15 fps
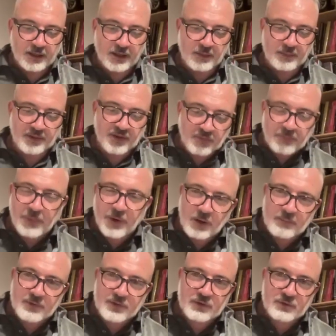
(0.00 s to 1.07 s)
bit of
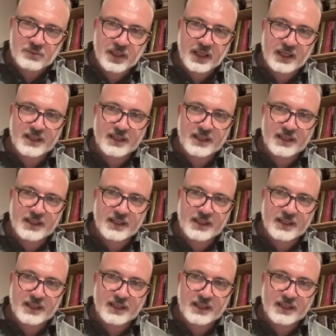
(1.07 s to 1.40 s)
plums to me.